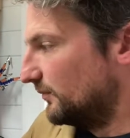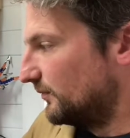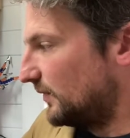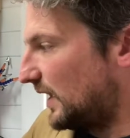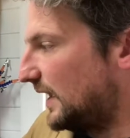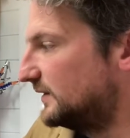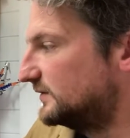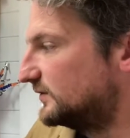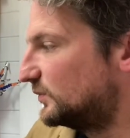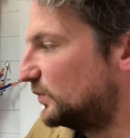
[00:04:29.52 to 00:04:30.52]

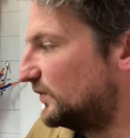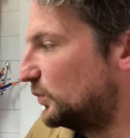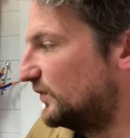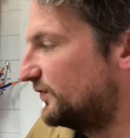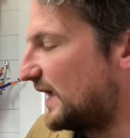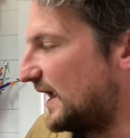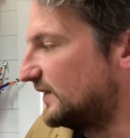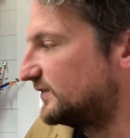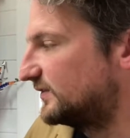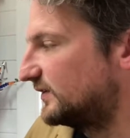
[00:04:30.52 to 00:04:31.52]
and with
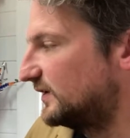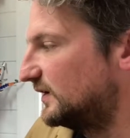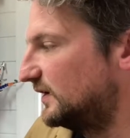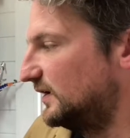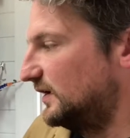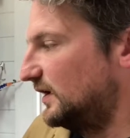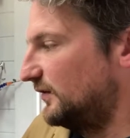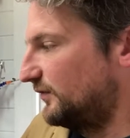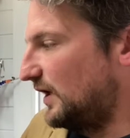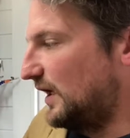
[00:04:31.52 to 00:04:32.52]
that, I've
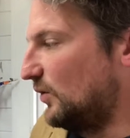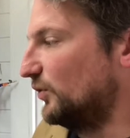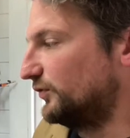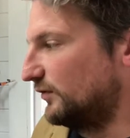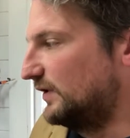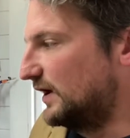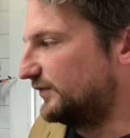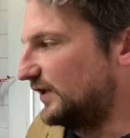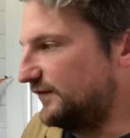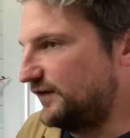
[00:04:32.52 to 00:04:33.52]
also realised
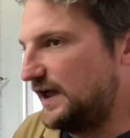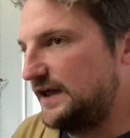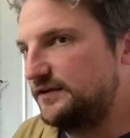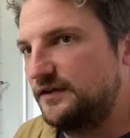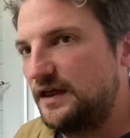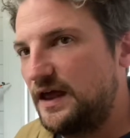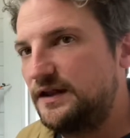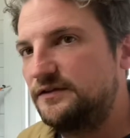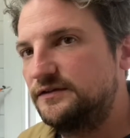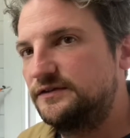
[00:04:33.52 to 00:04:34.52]
that if I
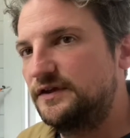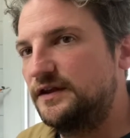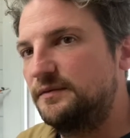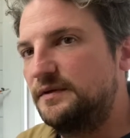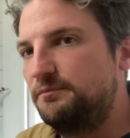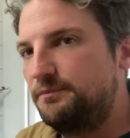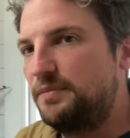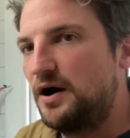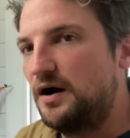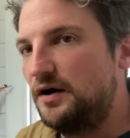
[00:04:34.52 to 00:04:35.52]
hadn't done them in
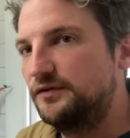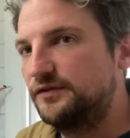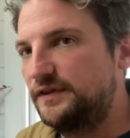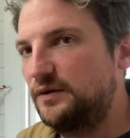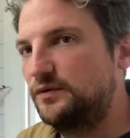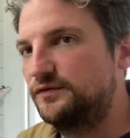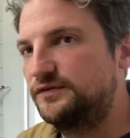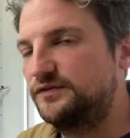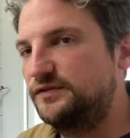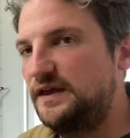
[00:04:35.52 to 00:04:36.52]
parts, they would have
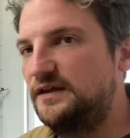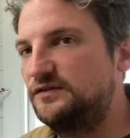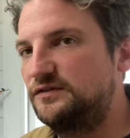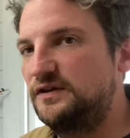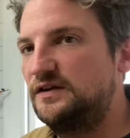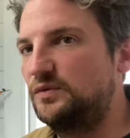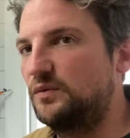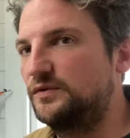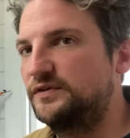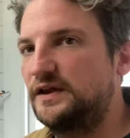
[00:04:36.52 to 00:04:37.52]
each one
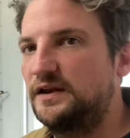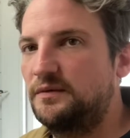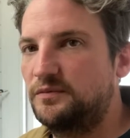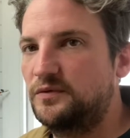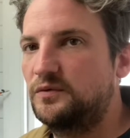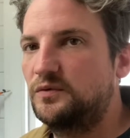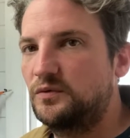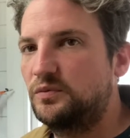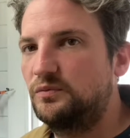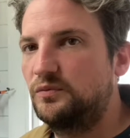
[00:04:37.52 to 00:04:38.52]
would have taken up
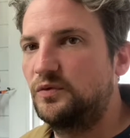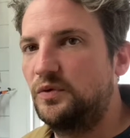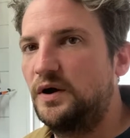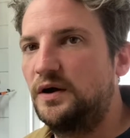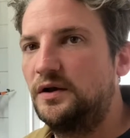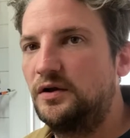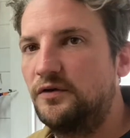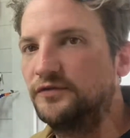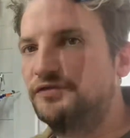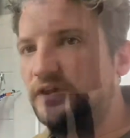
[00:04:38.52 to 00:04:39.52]
quite a lot
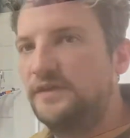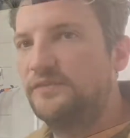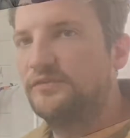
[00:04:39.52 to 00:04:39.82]
of sheets.